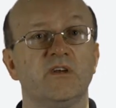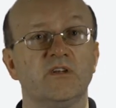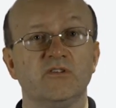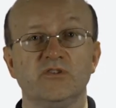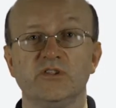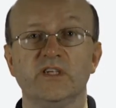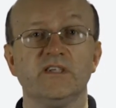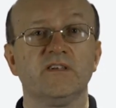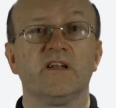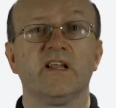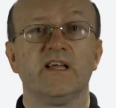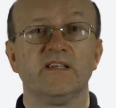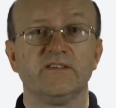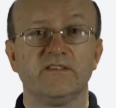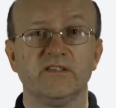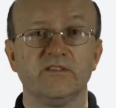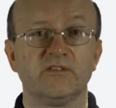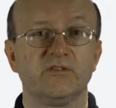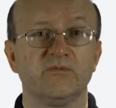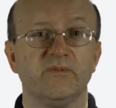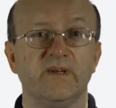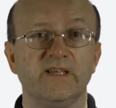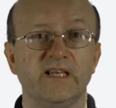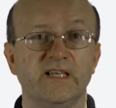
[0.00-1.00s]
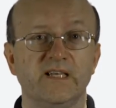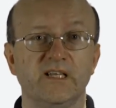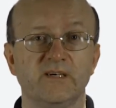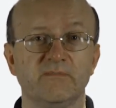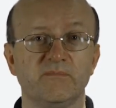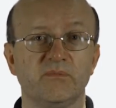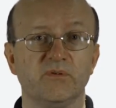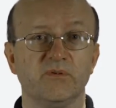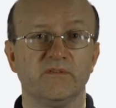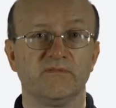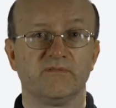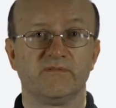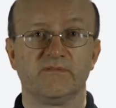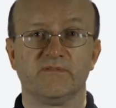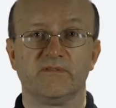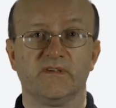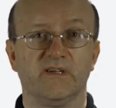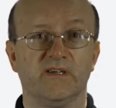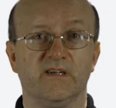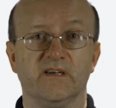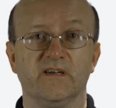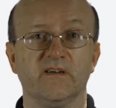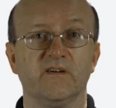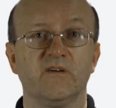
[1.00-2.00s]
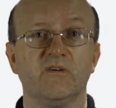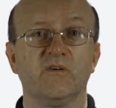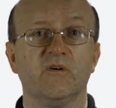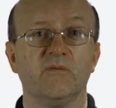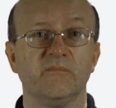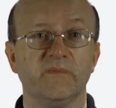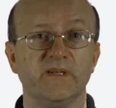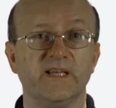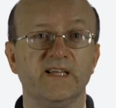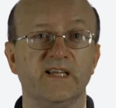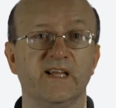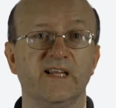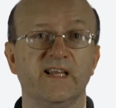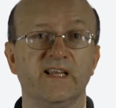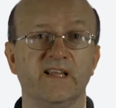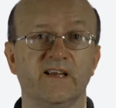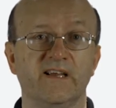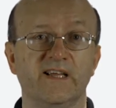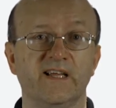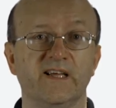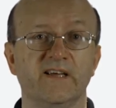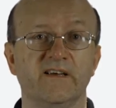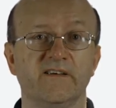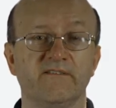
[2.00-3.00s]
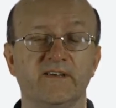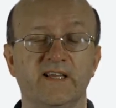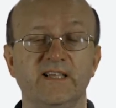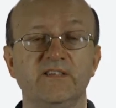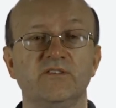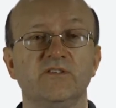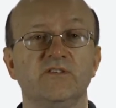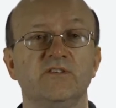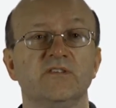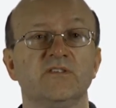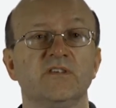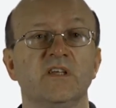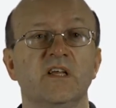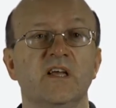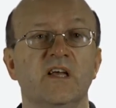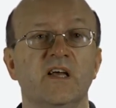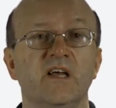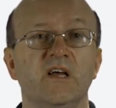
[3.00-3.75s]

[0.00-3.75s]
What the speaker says: can generalize this to any number of integers.